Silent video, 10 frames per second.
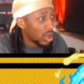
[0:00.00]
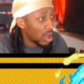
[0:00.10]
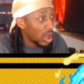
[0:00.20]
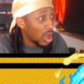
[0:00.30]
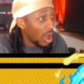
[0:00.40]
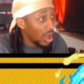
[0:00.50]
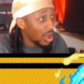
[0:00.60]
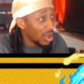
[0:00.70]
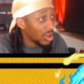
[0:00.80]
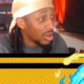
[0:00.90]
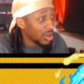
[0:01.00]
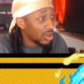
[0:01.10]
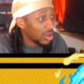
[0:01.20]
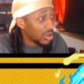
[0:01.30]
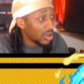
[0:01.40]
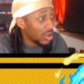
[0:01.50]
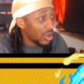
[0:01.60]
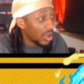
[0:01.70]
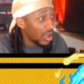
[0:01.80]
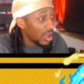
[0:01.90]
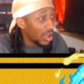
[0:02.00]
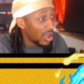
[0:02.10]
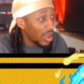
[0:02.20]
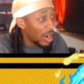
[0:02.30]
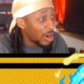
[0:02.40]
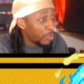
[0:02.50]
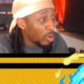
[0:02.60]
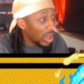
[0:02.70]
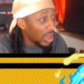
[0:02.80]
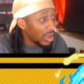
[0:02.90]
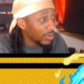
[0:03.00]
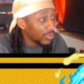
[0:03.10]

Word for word: Huh? Uh, air bullet?